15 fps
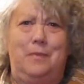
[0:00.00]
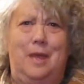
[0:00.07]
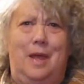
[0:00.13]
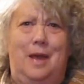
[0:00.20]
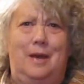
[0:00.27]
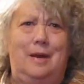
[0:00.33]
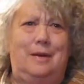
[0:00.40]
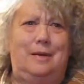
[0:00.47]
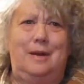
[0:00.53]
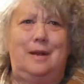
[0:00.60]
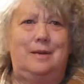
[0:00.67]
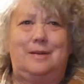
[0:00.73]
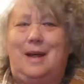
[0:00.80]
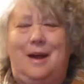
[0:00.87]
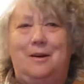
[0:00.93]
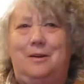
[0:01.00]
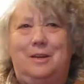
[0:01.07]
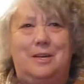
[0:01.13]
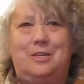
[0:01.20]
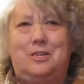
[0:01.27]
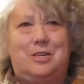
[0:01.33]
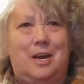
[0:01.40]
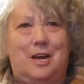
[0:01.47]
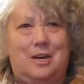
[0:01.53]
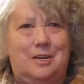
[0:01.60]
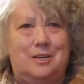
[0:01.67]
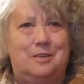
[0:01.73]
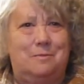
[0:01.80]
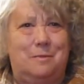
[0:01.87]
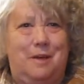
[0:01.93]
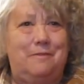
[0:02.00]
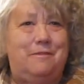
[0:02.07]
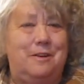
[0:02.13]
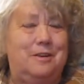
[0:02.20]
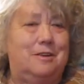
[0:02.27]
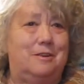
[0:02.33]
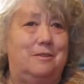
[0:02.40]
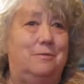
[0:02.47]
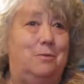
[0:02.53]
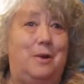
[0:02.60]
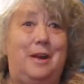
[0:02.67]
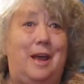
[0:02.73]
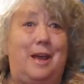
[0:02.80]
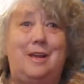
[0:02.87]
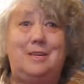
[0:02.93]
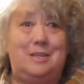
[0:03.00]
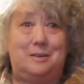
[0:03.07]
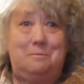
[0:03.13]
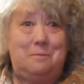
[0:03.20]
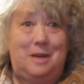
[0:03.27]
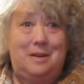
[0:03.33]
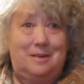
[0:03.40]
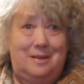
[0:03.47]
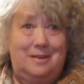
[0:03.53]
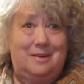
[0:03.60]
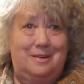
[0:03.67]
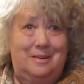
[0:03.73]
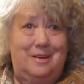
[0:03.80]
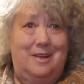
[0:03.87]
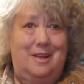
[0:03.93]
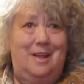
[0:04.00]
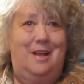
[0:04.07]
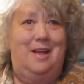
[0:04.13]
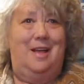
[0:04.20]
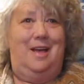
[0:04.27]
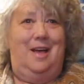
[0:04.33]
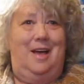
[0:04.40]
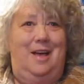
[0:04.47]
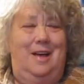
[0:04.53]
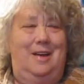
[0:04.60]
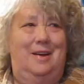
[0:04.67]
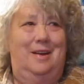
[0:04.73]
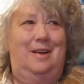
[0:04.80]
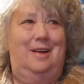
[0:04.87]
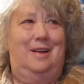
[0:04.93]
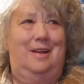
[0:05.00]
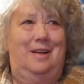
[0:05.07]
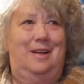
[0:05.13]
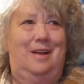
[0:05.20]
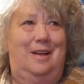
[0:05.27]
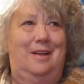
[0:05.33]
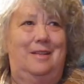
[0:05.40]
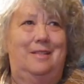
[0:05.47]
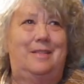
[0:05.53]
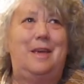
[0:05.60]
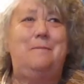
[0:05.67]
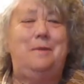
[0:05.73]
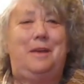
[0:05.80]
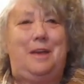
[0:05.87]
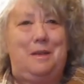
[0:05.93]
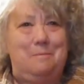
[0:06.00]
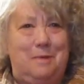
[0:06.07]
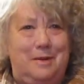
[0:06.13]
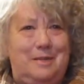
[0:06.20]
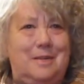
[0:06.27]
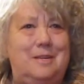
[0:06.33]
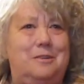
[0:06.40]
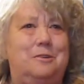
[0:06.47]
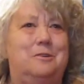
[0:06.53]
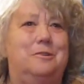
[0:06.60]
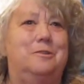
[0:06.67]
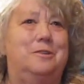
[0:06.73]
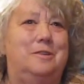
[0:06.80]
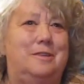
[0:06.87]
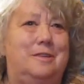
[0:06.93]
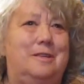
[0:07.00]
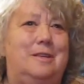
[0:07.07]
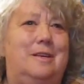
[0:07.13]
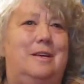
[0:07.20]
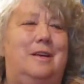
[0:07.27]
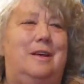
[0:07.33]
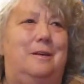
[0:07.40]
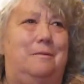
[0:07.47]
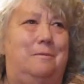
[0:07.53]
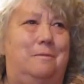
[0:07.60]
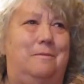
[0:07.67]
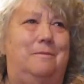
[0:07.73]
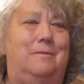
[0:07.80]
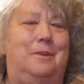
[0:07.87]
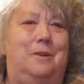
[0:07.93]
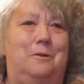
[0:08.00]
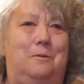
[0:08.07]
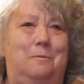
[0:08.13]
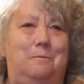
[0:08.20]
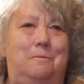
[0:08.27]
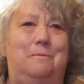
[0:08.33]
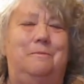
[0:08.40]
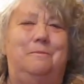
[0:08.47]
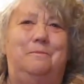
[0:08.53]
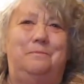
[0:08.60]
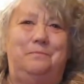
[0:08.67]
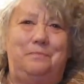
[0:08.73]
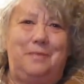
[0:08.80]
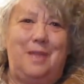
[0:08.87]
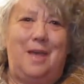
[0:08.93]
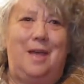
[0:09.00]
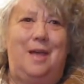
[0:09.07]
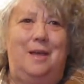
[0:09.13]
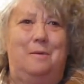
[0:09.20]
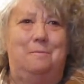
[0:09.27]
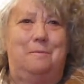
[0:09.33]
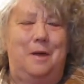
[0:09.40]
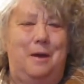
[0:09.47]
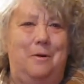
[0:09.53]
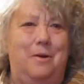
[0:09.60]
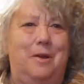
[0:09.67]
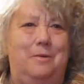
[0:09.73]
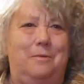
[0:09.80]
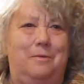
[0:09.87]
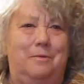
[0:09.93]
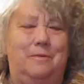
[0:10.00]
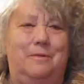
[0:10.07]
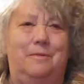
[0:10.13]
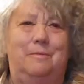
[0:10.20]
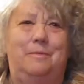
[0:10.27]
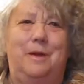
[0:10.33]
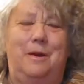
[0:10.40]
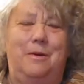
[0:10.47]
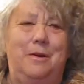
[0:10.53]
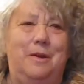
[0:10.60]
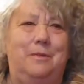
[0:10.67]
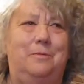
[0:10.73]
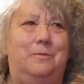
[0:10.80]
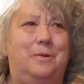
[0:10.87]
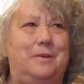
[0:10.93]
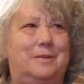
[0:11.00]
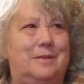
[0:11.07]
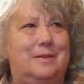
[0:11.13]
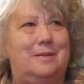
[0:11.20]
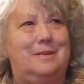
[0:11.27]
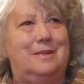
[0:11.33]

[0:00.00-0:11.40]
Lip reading: and it entirely changed my vision of what aging meant. And they became my teachers. You know, Barry was